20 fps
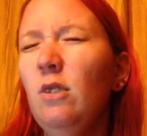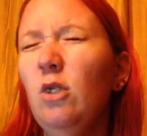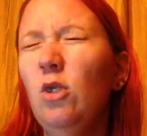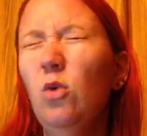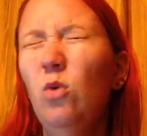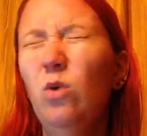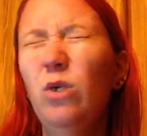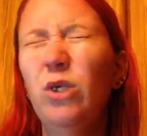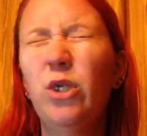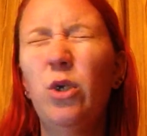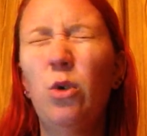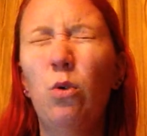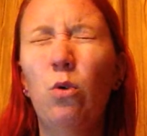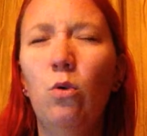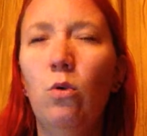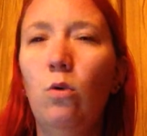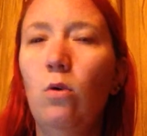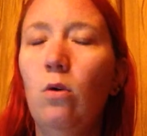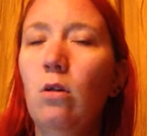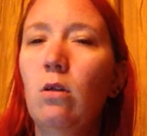was so
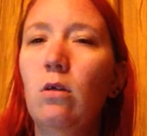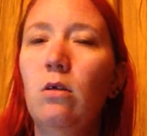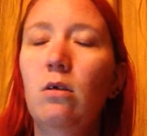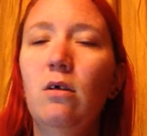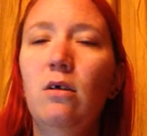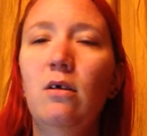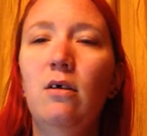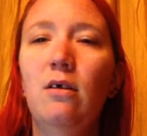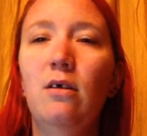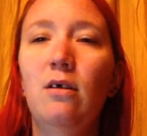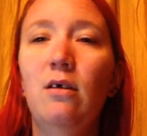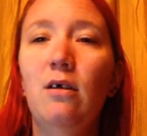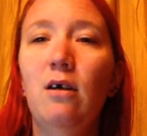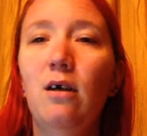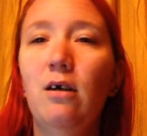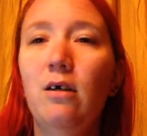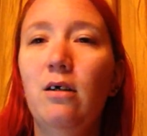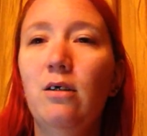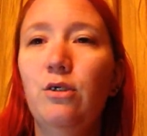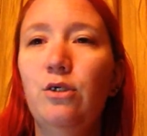cool.
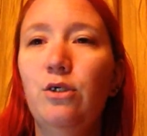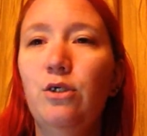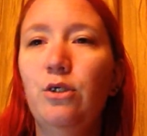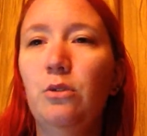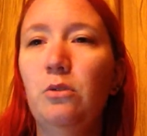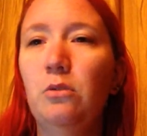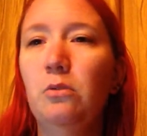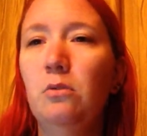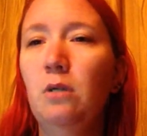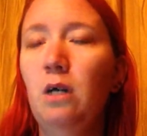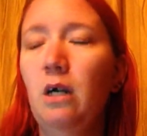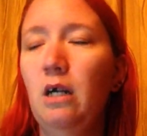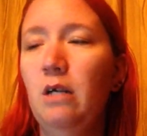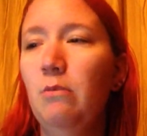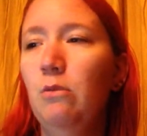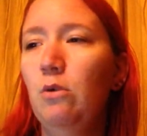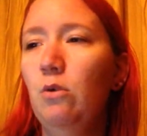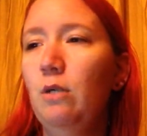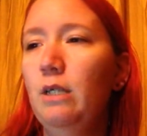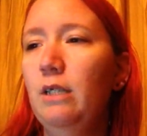So
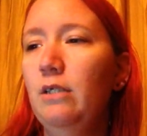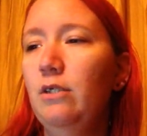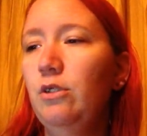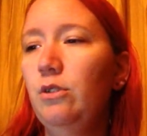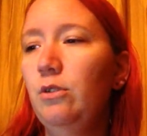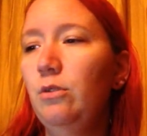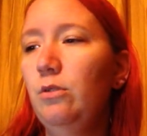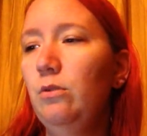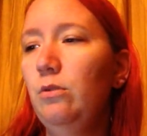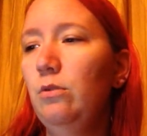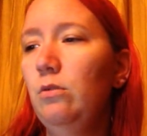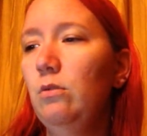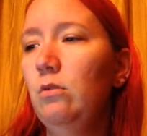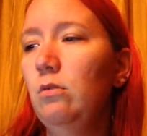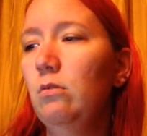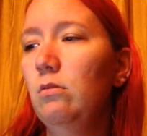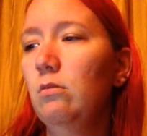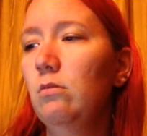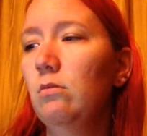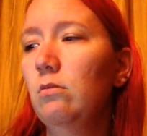I'm going to
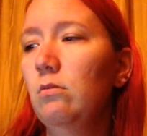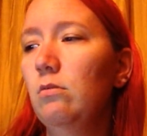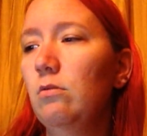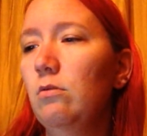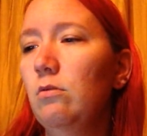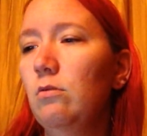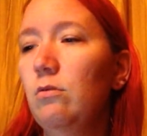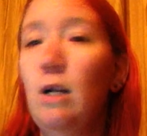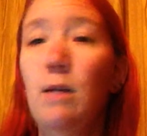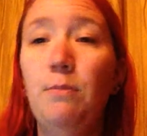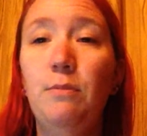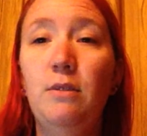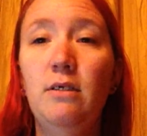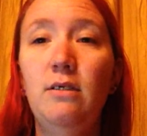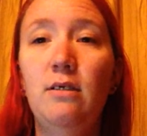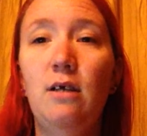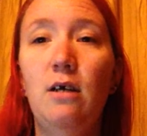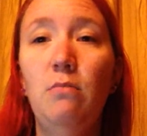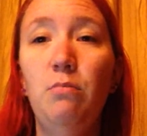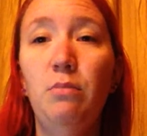wrap
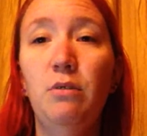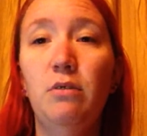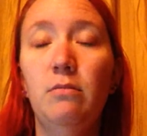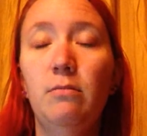this up.